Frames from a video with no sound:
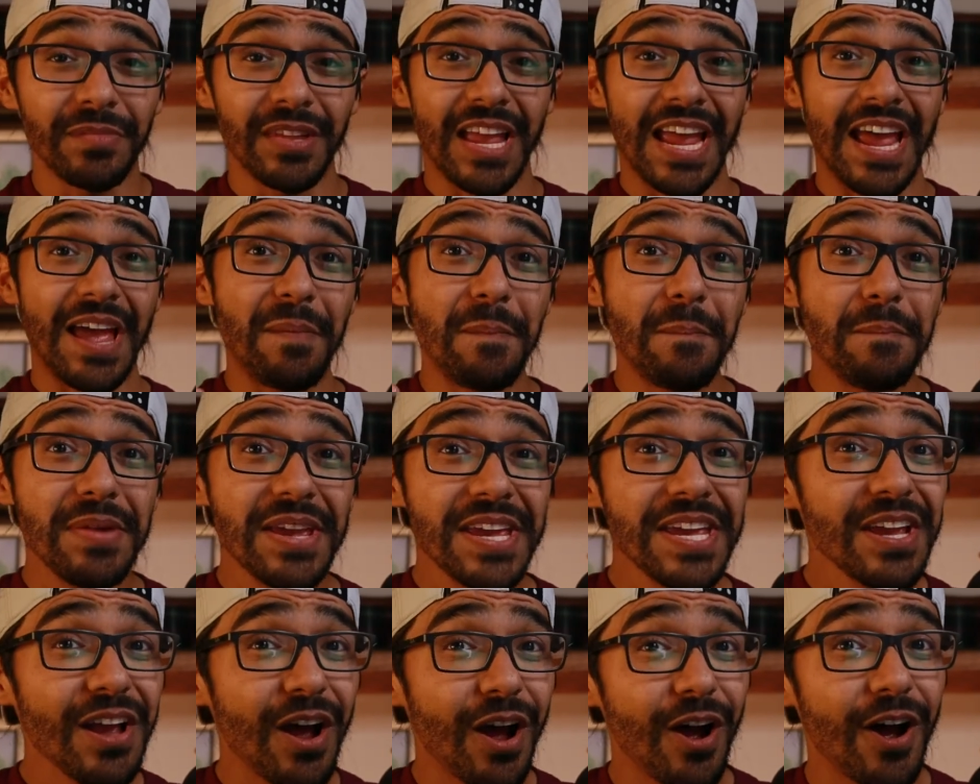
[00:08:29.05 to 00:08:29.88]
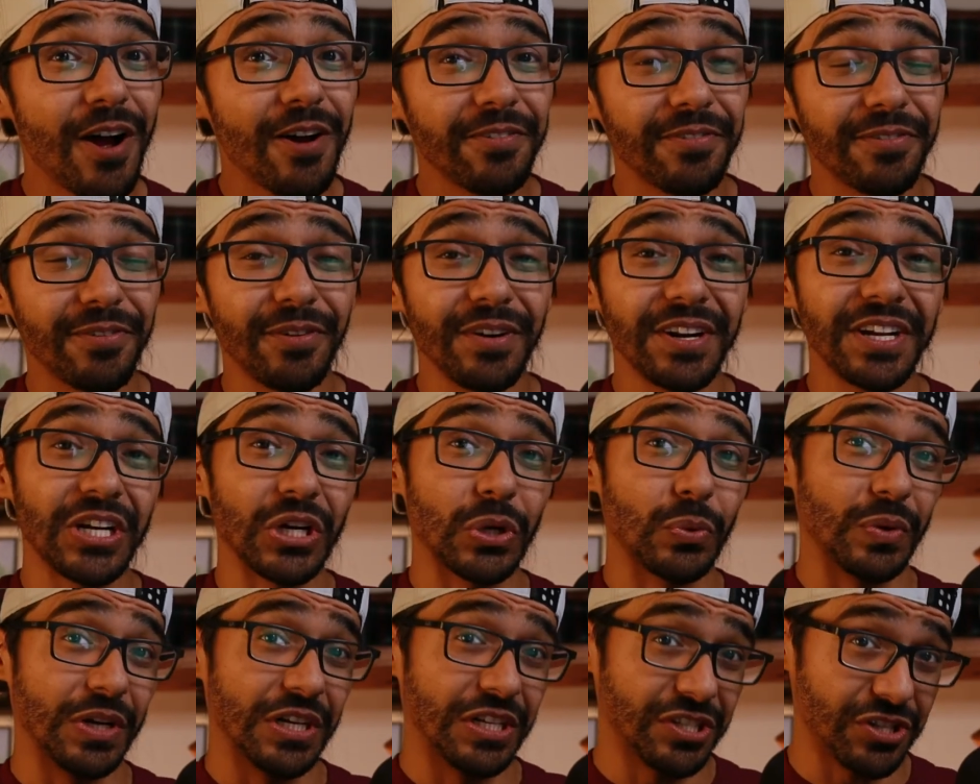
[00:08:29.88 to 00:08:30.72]
And me offering a
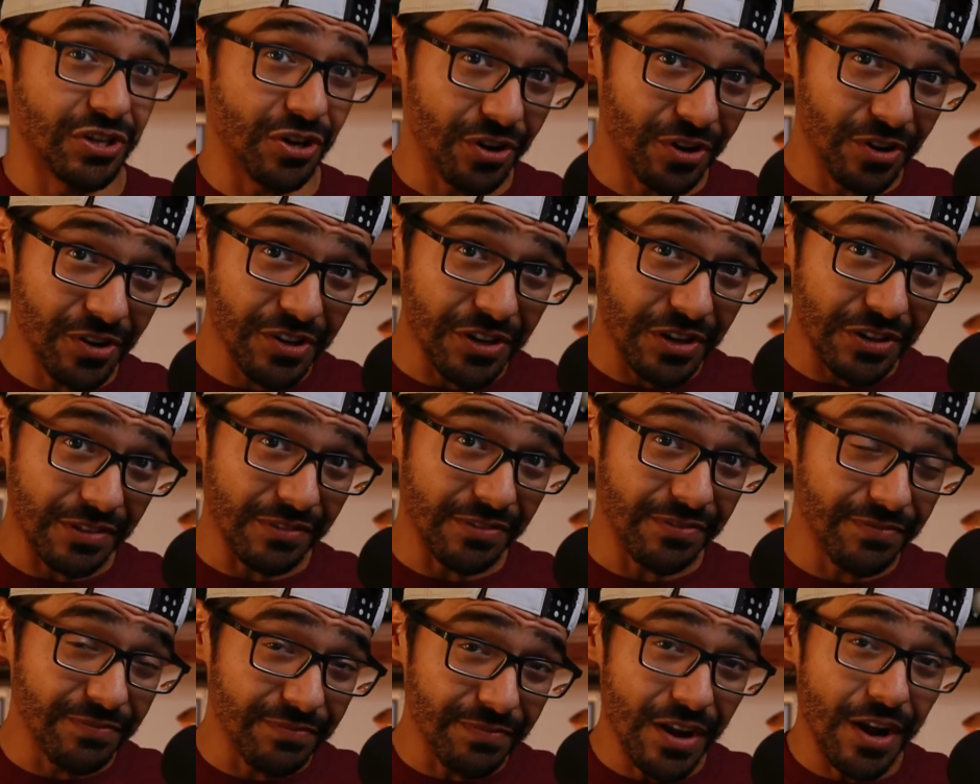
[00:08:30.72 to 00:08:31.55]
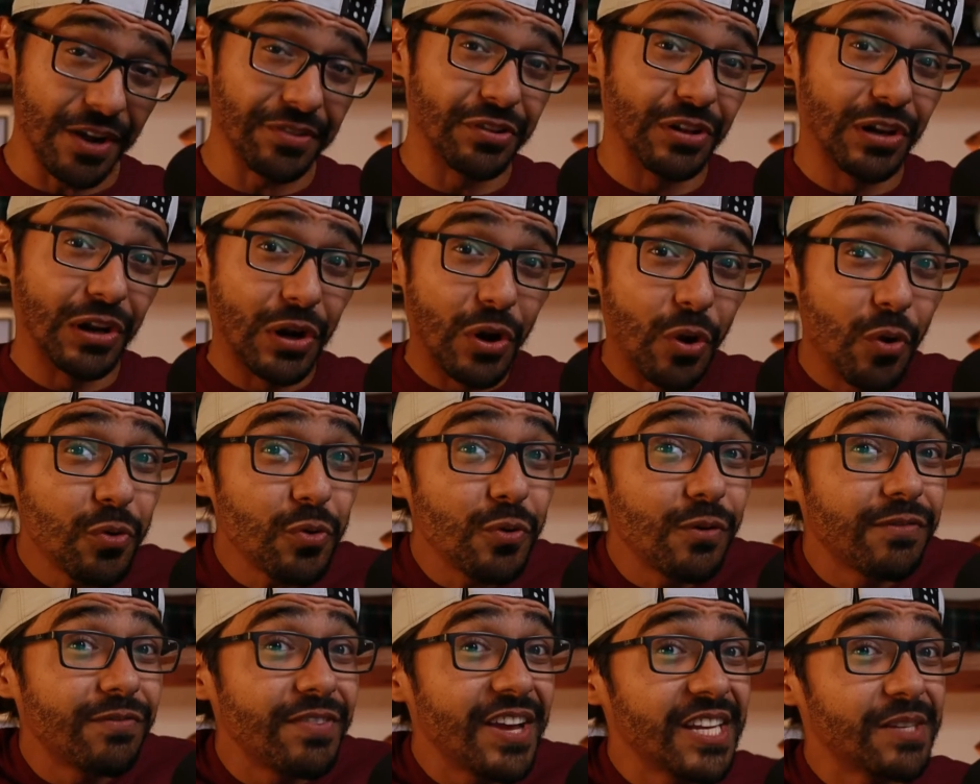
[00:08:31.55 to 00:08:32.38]
return on the on the
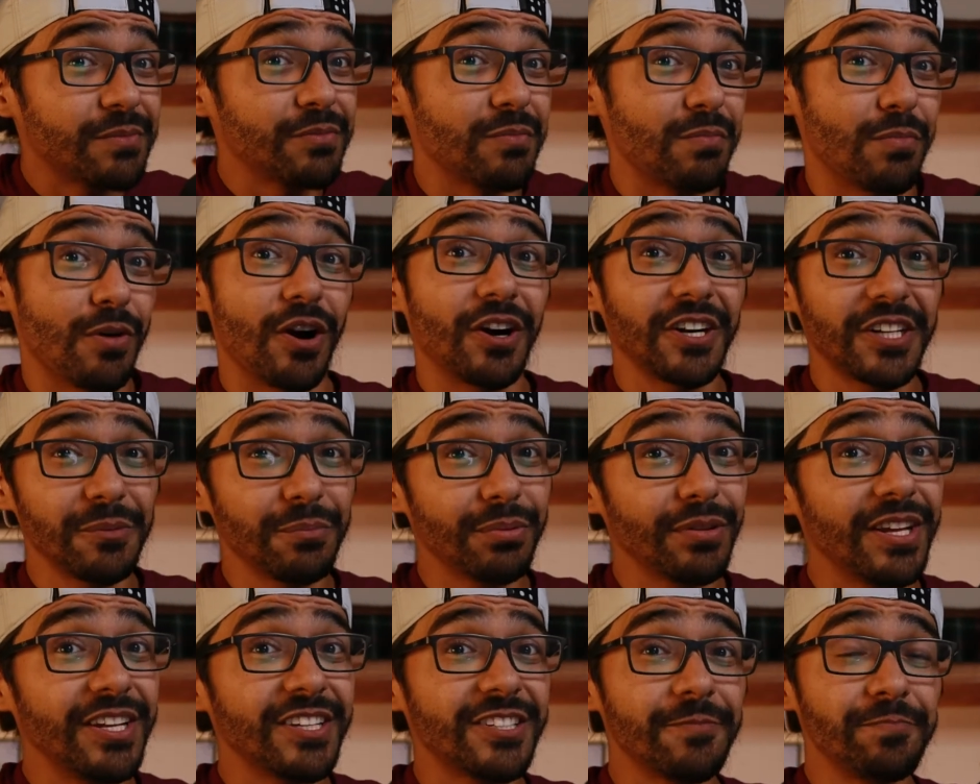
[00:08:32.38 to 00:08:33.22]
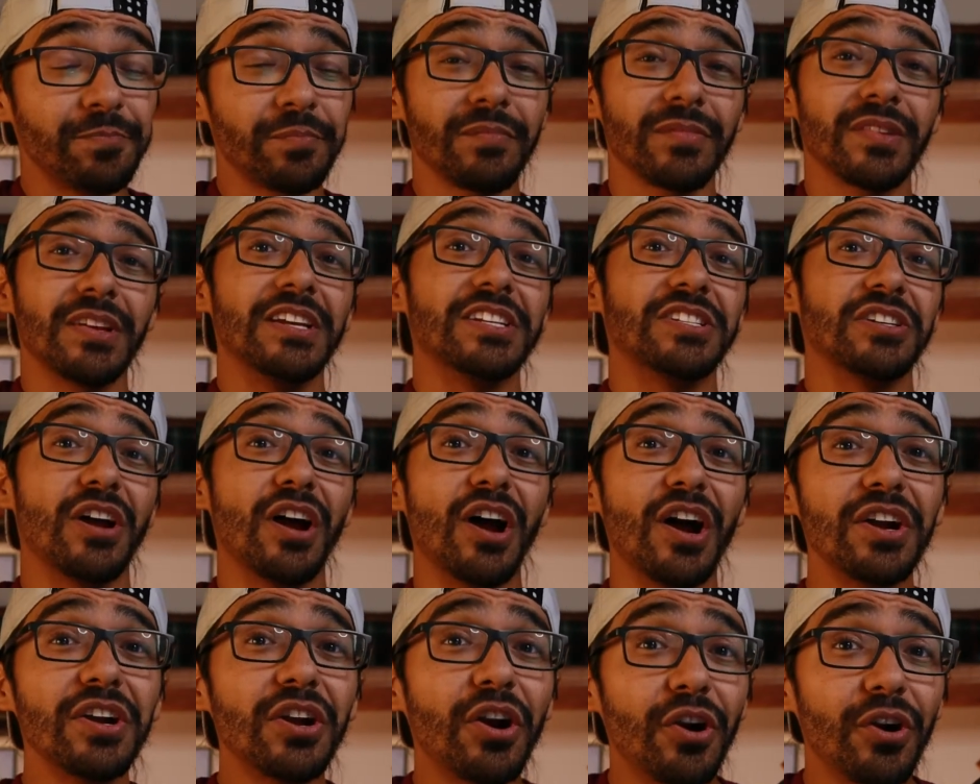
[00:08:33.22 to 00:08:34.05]
local Facebook marketplace is
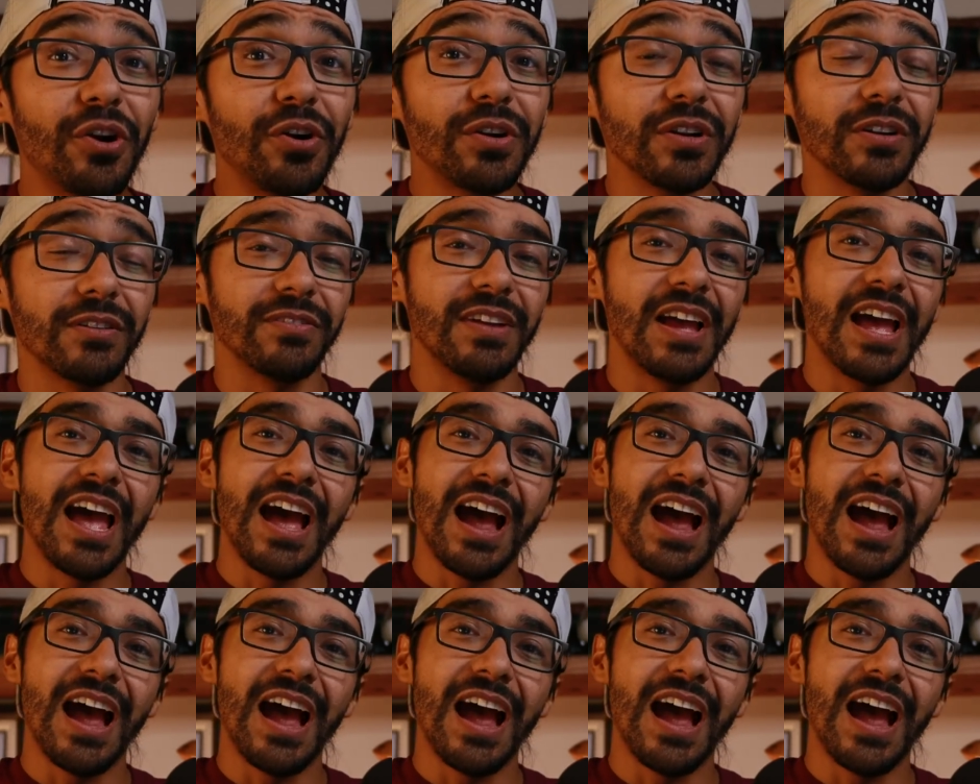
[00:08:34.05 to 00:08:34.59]
unheard of.